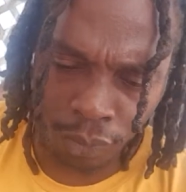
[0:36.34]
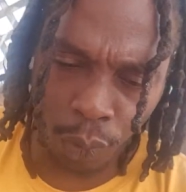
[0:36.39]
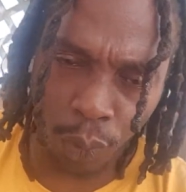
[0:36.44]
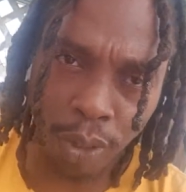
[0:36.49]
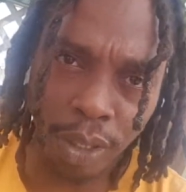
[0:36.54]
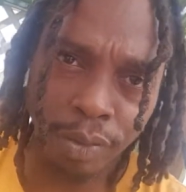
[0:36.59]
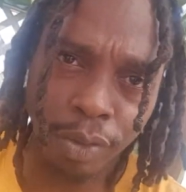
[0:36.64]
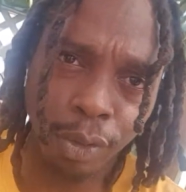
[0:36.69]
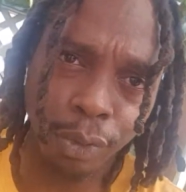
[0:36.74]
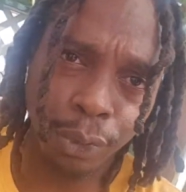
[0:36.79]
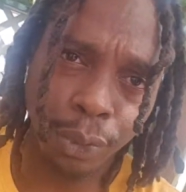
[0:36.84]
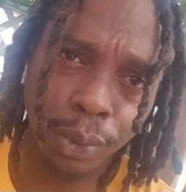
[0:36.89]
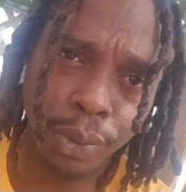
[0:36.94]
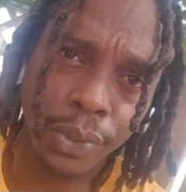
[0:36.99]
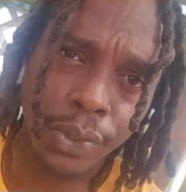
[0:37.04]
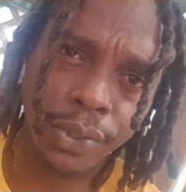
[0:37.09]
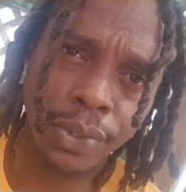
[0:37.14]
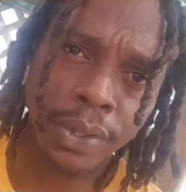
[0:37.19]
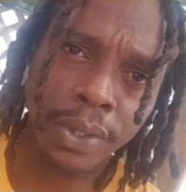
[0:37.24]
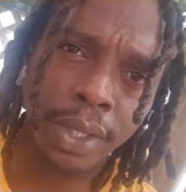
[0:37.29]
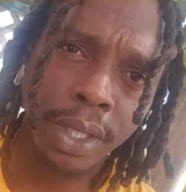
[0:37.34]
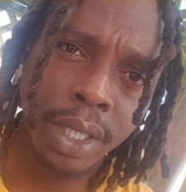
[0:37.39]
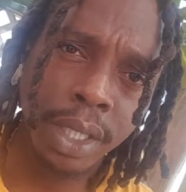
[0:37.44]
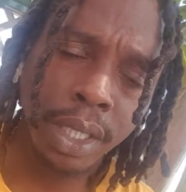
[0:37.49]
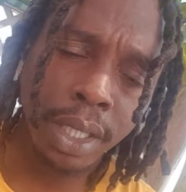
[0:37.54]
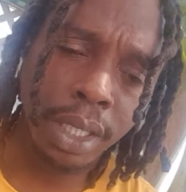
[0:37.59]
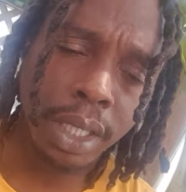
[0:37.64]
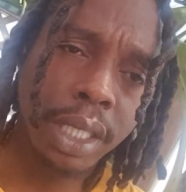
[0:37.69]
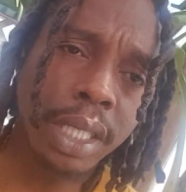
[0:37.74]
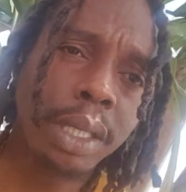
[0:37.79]
one of the fruits
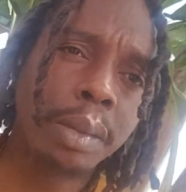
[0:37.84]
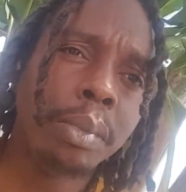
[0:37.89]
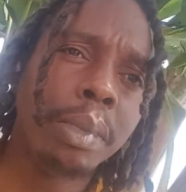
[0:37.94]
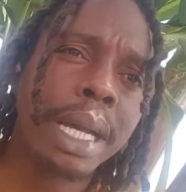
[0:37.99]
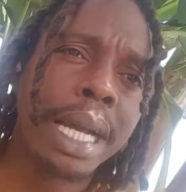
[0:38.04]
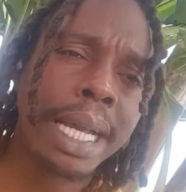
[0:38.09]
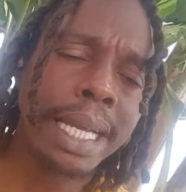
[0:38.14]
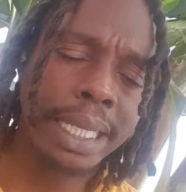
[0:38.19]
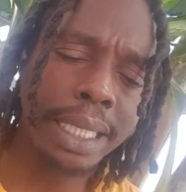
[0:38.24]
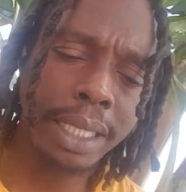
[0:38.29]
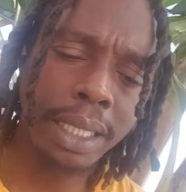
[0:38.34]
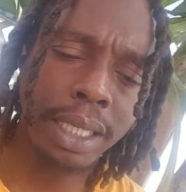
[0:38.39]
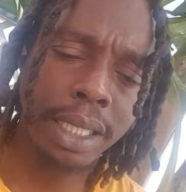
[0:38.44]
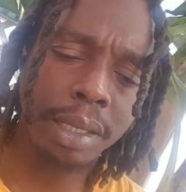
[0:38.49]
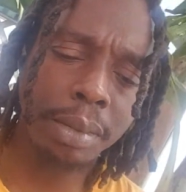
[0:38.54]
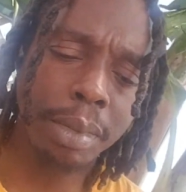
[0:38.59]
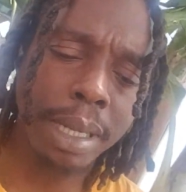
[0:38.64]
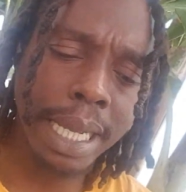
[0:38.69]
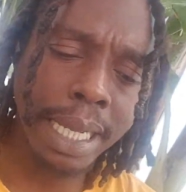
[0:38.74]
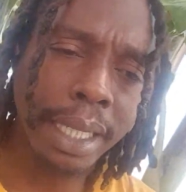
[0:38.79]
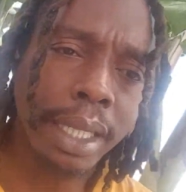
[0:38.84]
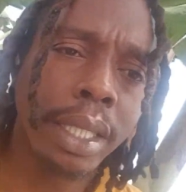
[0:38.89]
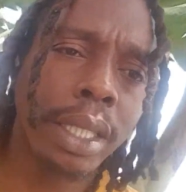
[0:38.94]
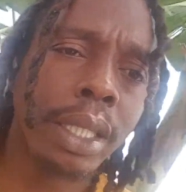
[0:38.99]
in my in my